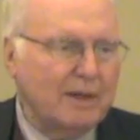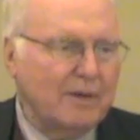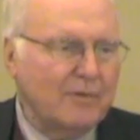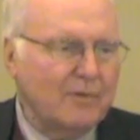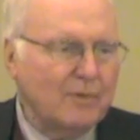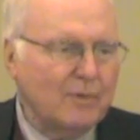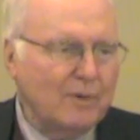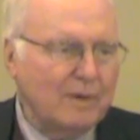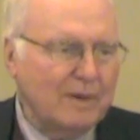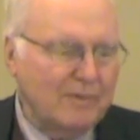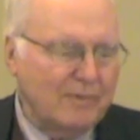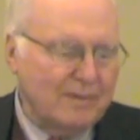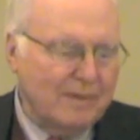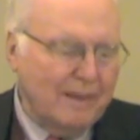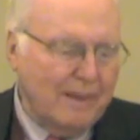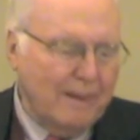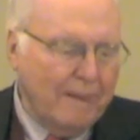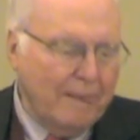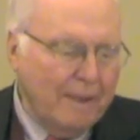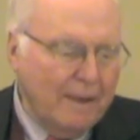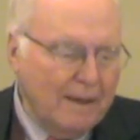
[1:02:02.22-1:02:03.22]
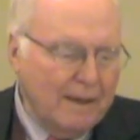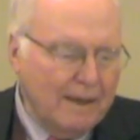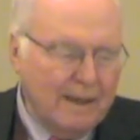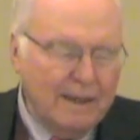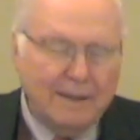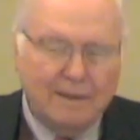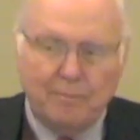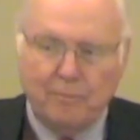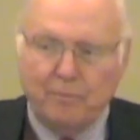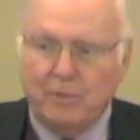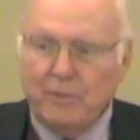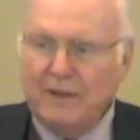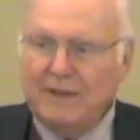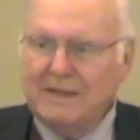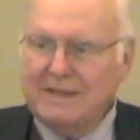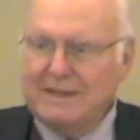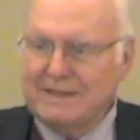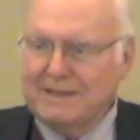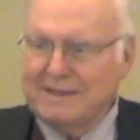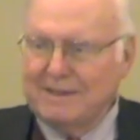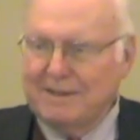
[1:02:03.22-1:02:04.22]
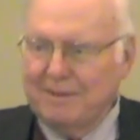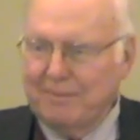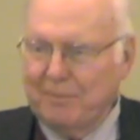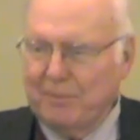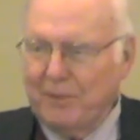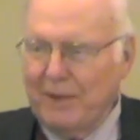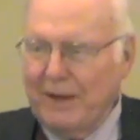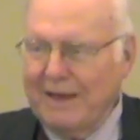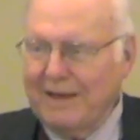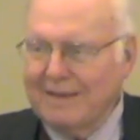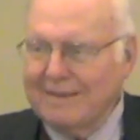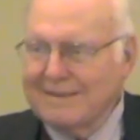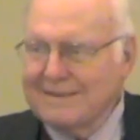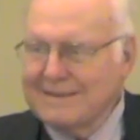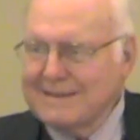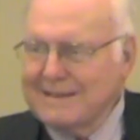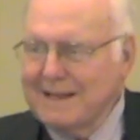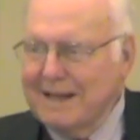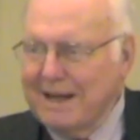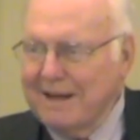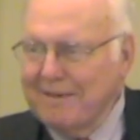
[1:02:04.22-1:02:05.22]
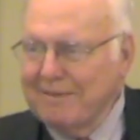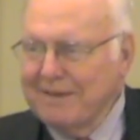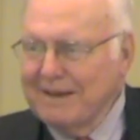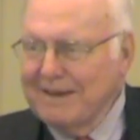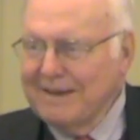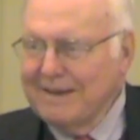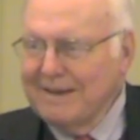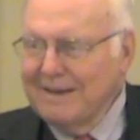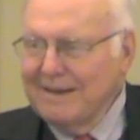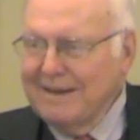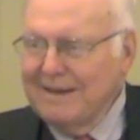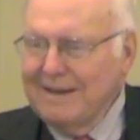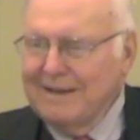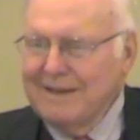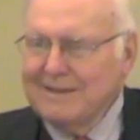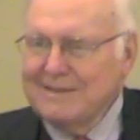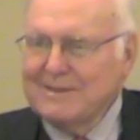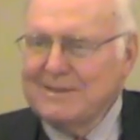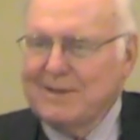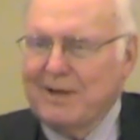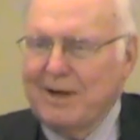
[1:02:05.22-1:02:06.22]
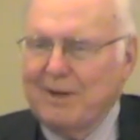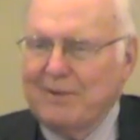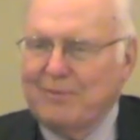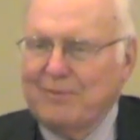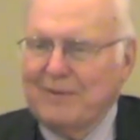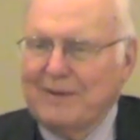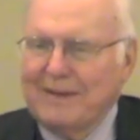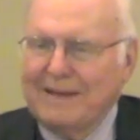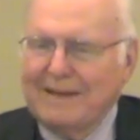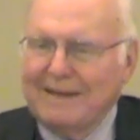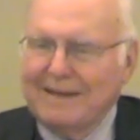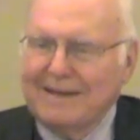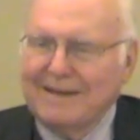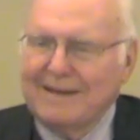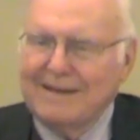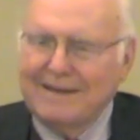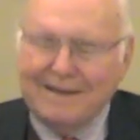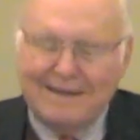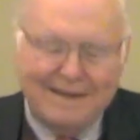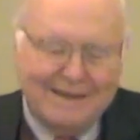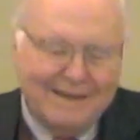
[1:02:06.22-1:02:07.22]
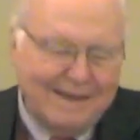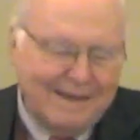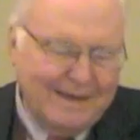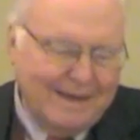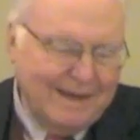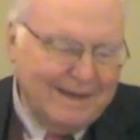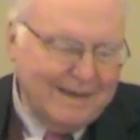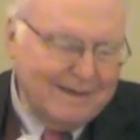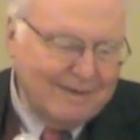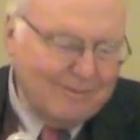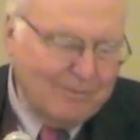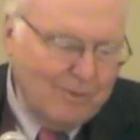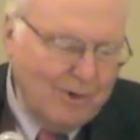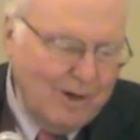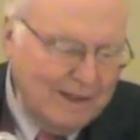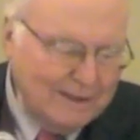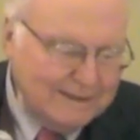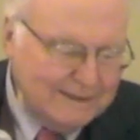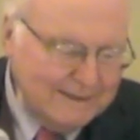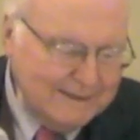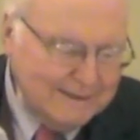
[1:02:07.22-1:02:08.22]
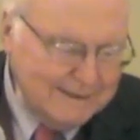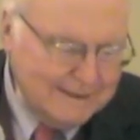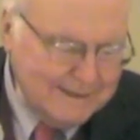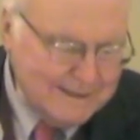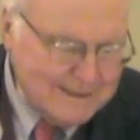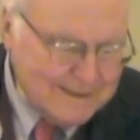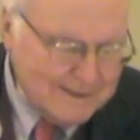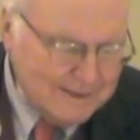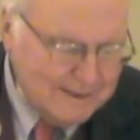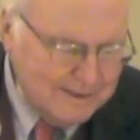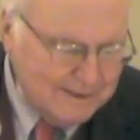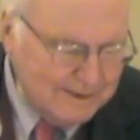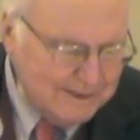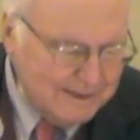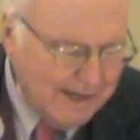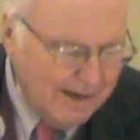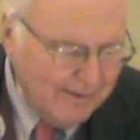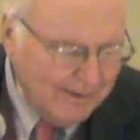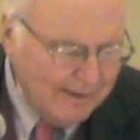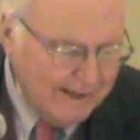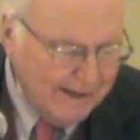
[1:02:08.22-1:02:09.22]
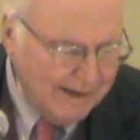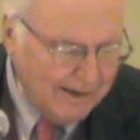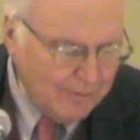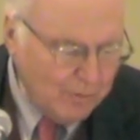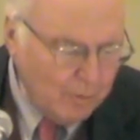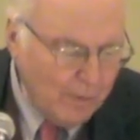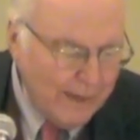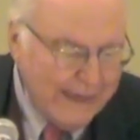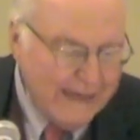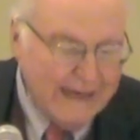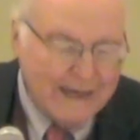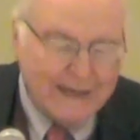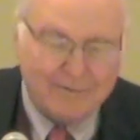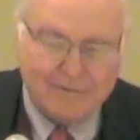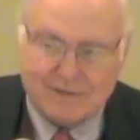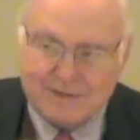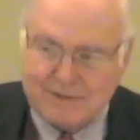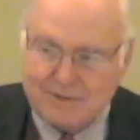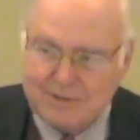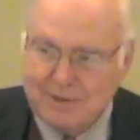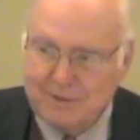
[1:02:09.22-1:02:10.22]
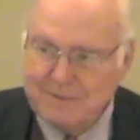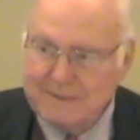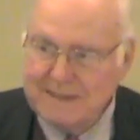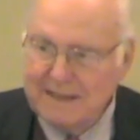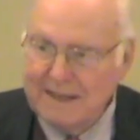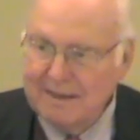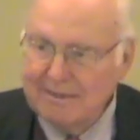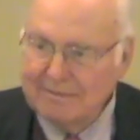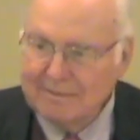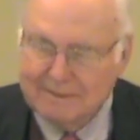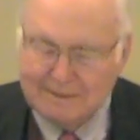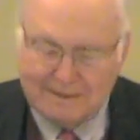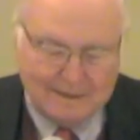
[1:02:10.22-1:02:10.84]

his horse. And the British break this time and start fleeing. And Washington is heard shouting out, way ahead of his troops now,